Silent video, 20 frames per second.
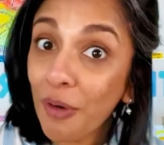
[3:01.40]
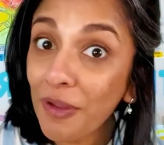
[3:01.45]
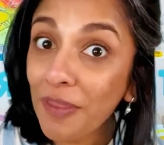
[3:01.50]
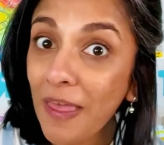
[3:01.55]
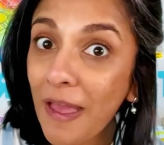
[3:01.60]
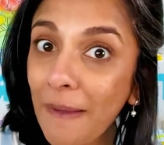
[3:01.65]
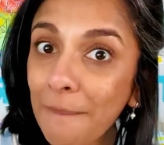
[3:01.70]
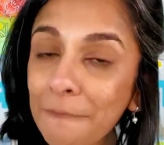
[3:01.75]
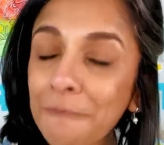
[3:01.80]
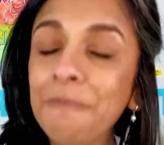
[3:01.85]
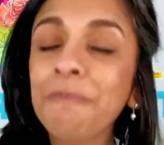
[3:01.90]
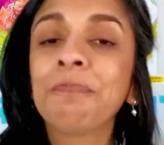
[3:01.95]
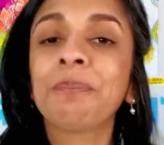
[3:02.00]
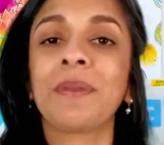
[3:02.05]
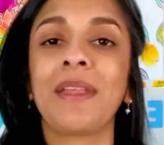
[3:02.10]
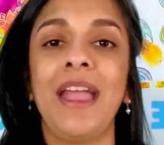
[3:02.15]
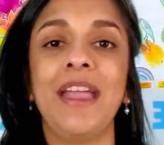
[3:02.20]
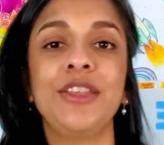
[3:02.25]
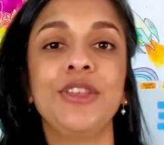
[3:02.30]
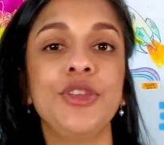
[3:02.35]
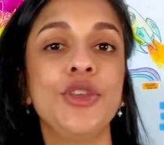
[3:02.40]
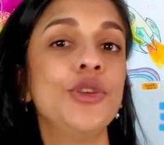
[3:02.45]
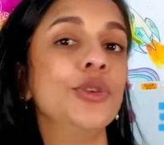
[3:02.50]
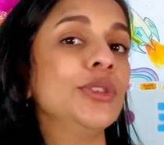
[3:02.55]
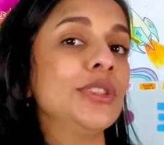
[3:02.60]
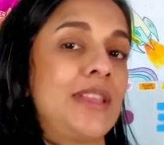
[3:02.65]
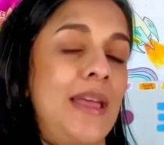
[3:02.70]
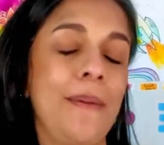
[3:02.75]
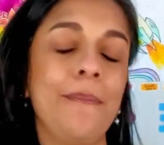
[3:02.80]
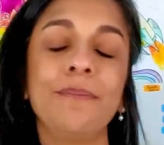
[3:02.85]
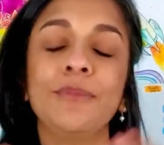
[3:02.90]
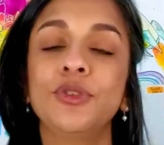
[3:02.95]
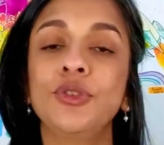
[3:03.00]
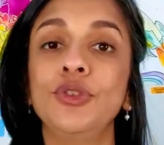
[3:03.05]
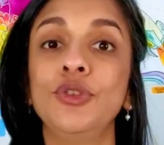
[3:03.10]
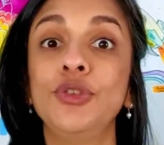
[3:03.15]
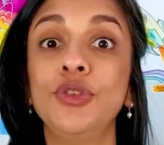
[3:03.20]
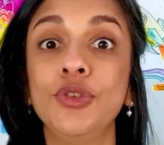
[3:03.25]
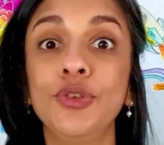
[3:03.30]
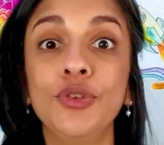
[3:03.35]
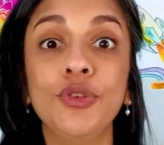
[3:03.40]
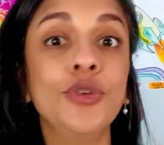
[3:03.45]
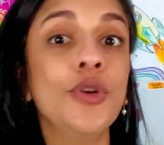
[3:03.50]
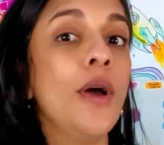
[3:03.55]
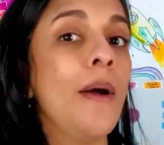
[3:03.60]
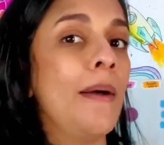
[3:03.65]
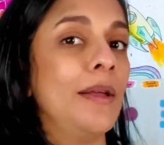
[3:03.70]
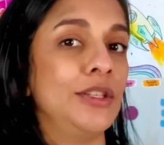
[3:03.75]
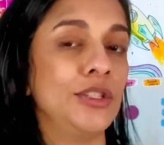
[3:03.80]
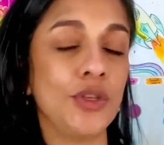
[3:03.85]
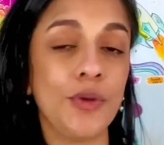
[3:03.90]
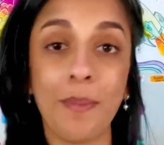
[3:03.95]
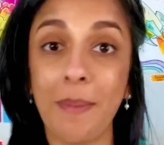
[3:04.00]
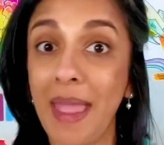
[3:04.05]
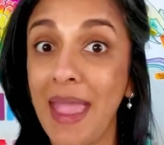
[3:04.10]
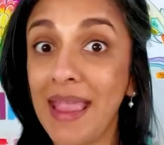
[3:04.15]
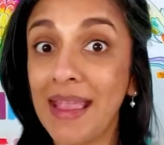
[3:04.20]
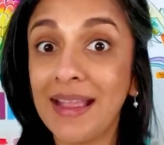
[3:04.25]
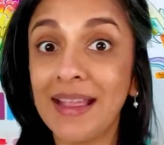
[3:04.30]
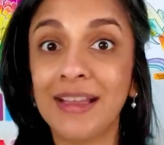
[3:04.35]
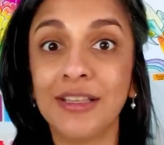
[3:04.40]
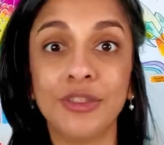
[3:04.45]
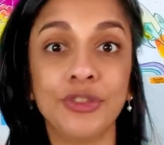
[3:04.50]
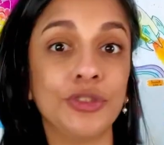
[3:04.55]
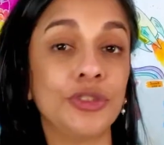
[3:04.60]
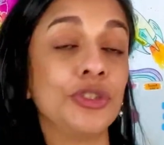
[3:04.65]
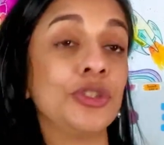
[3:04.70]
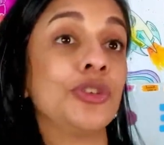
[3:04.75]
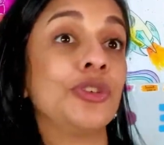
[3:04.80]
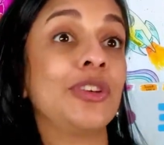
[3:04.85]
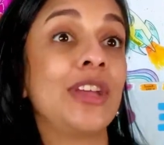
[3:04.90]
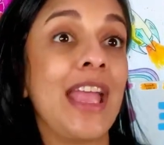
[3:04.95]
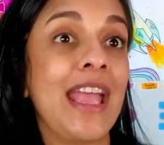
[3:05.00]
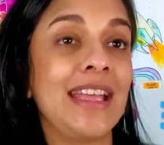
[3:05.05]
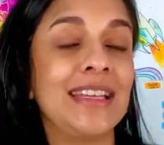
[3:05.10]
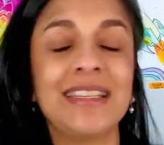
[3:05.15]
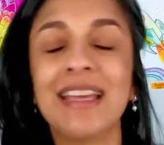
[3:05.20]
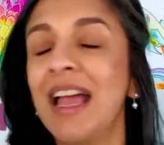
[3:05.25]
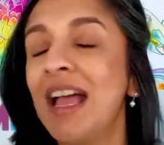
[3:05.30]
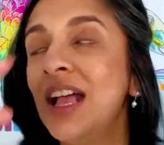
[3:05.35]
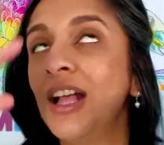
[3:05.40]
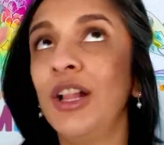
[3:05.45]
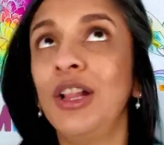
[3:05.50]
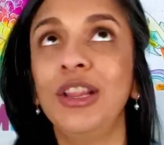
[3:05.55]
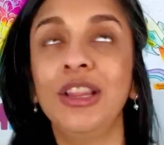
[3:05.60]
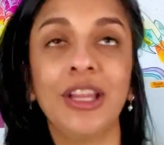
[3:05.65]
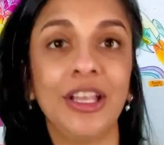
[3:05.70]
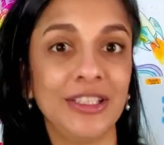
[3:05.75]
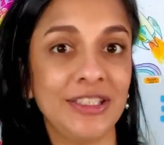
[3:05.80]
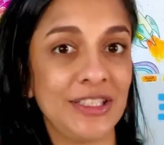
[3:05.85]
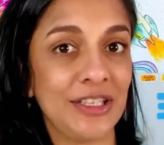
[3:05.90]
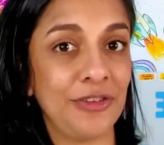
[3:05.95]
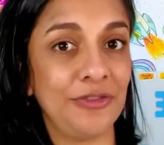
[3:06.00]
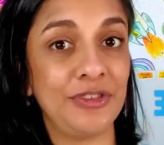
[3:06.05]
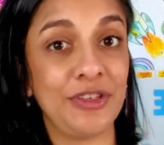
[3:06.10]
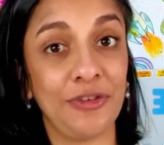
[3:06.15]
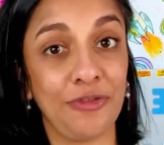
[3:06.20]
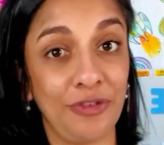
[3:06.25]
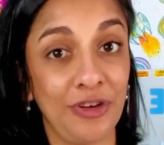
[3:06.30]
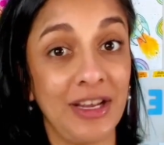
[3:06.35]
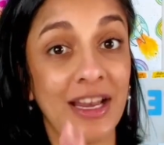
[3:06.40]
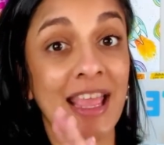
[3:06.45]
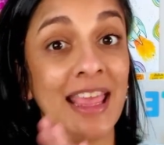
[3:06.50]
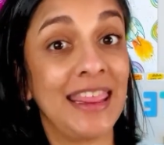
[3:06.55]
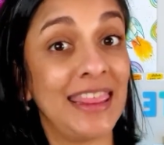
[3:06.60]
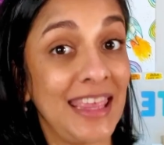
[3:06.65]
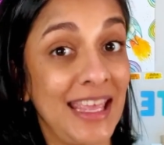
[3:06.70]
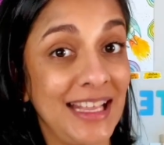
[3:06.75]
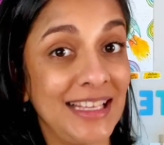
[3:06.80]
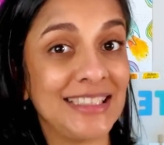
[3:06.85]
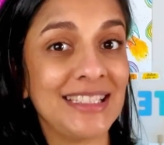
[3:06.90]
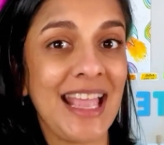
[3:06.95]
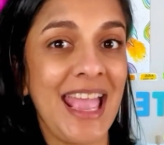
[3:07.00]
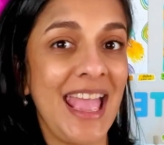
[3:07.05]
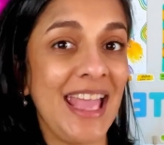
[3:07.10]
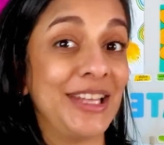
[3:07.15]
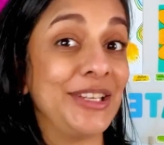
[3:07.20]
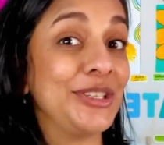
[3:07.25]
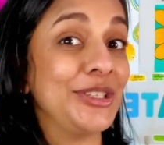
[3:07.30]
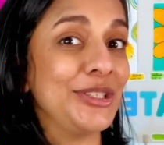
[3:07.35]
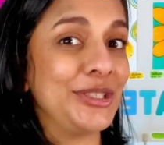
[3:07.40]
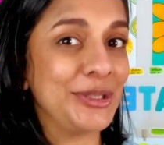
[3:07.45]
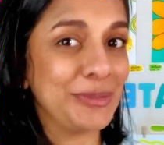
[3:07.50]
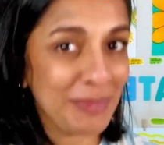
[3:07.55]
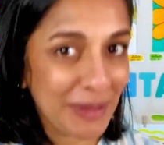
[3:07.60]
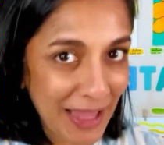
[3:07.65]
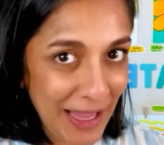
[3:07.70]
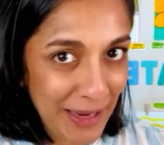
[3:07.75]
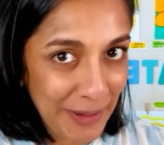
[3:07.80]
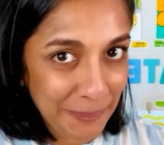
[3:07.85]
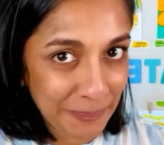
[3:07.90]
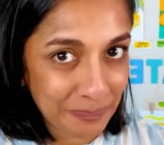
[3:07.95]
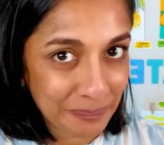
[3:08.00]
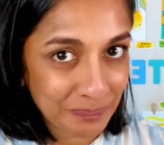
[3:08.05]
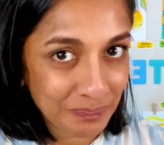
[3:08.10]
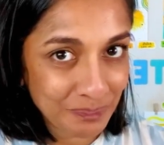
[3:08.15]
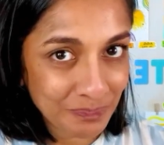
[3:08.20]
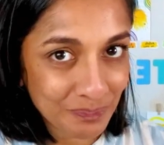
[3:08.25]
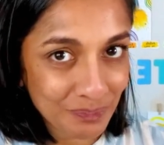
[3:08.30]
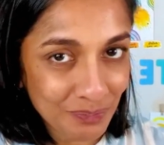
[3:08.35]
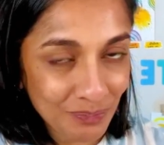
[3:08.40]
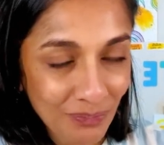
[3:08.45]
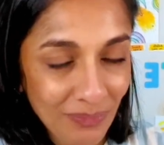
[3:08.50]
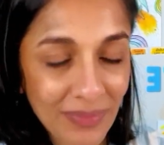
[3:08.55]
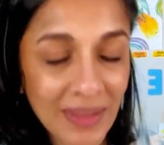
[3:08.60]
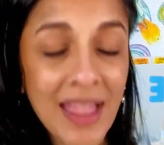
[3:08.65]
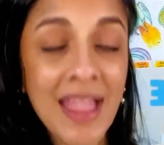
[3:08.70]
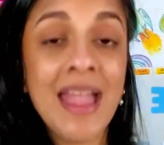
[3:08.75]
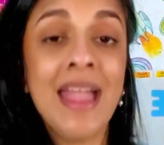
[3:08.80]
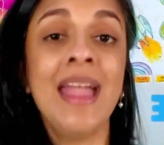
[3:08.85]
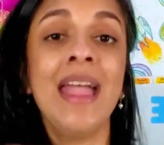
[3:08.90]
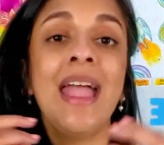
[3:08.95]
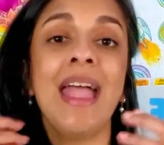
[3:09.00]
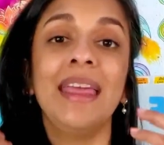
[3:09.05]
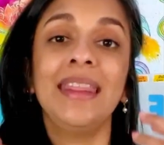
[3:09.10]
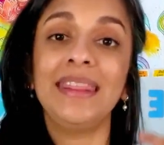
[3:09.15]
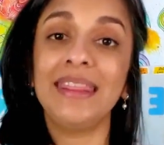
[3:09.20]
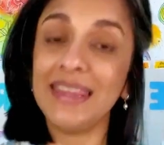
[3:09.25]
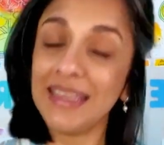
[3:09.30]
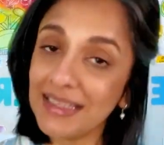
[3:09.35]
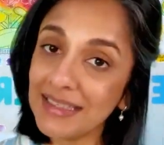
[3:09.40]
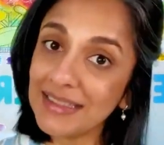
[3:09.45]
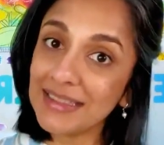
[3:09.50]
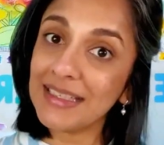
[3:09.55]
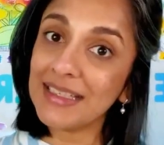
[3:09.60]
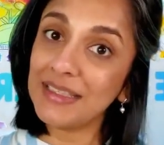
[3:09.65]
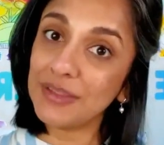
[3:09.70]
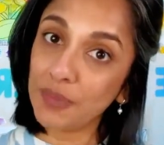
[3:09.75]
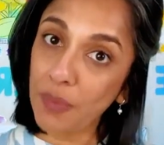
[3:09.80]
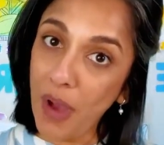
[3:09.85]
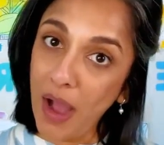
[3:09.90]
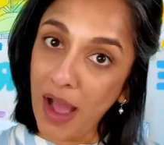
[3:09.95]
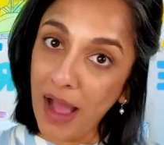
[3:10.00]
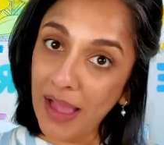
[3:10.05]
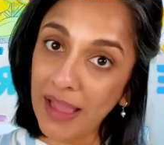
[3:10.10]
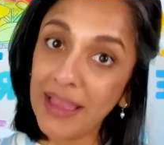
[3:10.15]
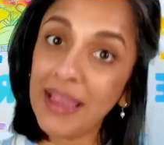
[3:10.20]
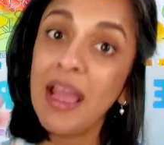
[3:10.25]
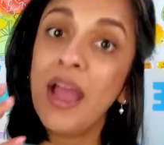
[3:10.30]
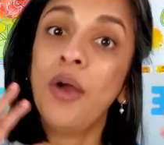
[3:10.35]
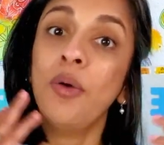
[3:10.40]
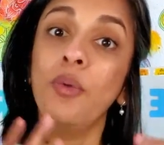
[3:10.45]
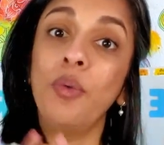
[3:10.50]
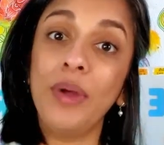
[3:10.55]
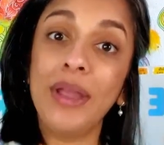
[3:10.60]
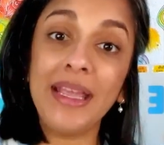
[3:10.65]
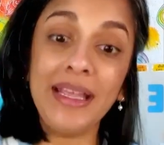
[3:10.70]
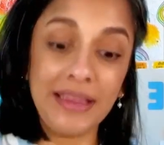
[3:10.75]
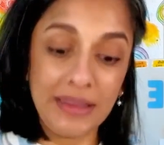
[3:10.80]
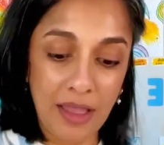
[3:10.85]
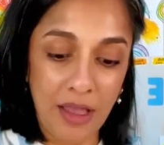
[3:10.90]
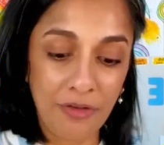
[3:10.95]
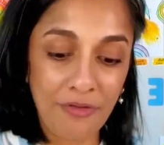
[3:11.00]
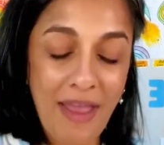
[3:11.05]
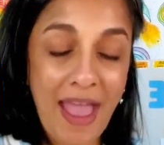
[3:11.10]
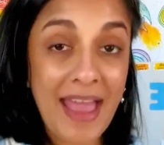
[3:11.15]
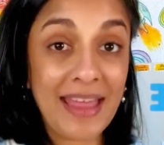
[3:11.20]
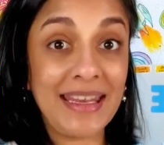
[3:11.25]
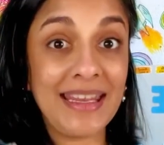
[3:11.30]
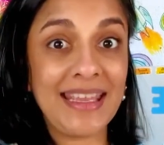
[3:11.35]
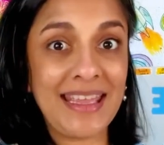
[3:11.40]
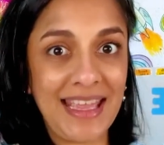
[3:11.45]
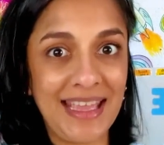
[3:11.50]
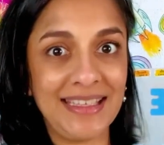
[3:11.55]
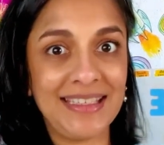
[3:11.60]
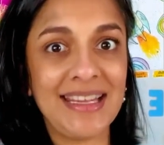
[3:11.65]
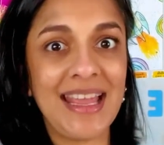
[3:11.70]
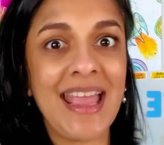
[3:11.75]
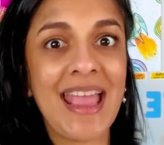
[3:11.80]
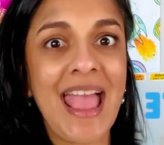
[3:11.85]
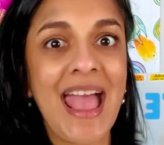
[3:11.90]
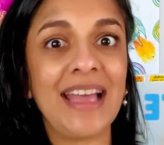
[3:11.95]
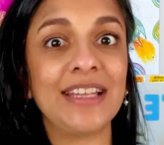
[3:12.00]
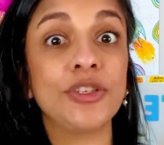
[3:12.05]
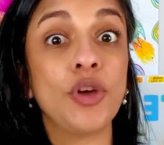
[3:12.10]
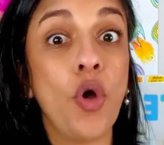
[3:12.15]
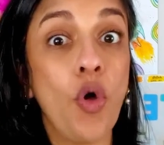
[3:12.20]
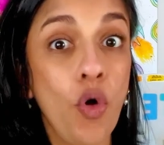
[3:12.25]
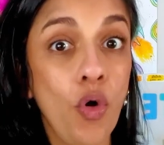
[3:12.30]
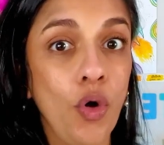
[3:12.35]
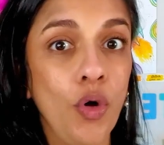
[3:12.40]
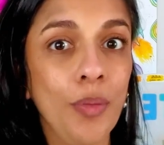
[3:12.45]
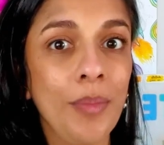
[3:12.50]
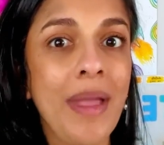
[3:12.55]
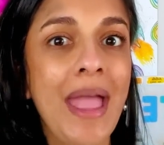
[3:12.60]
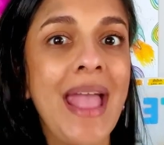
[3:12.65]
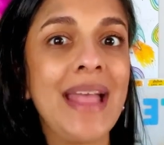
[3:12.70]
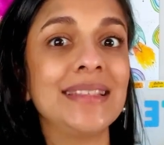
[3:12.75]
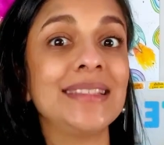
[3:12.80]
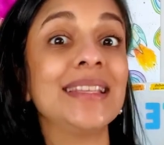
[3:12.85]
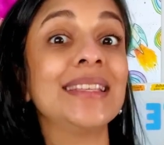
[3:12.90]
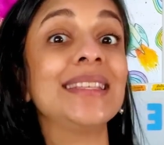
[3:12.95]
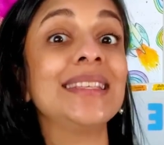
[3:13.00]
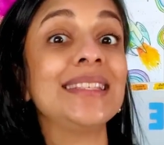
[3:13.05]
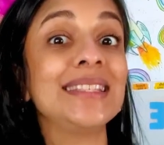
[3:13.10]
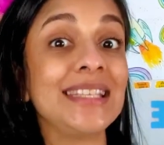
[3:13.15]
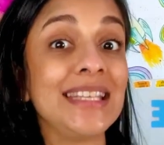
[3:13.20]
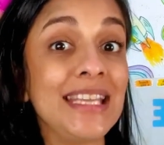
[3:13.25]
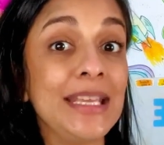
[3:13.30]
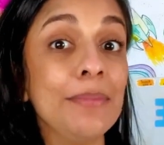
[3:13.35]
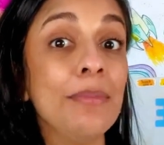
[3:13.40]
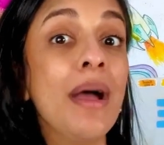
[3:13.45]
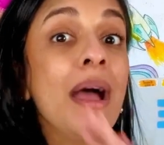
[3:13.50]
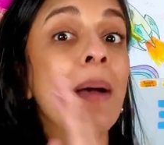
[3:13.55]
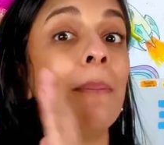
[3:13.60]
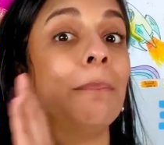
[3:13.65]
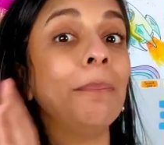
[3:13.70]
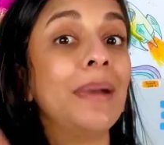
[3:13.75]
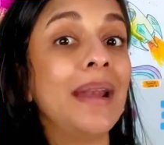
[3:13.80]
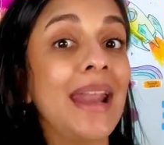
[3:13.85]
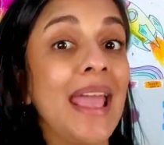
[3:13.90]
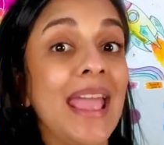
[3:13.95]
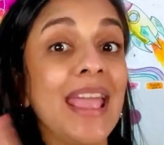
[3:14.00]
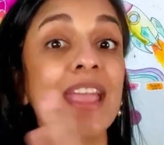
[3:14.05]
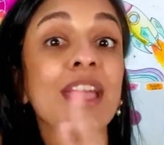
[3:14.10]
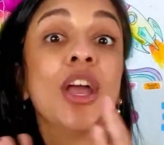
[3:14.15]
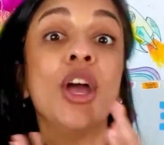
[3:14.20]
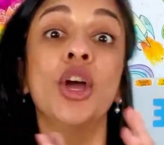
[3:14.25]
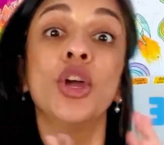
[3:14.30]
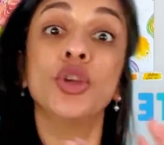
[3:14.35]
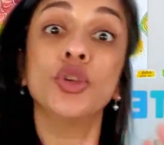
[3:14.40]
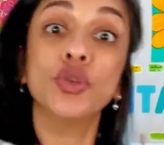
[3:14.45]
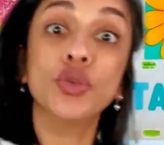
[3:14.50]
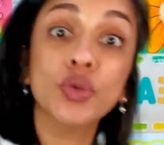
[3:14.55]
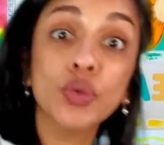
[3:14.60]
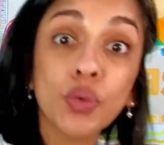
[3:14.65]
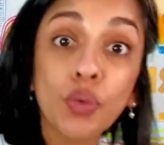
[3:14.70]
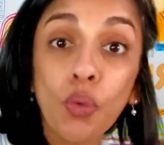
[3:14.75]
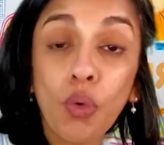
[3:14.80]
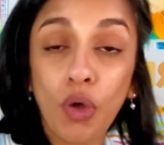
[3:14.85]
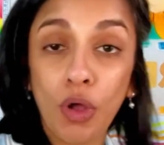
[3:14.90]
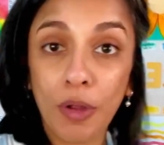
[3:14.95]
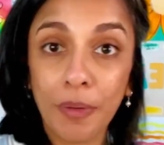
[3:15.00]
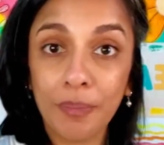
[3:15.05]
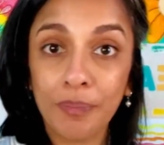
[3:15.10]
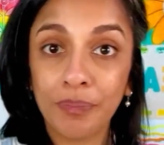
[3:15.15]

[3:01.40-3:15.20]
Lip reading: them, and use them to do, to make, to create lots of different things and to play. And this is why we love adding it at home as a STEAM play tool.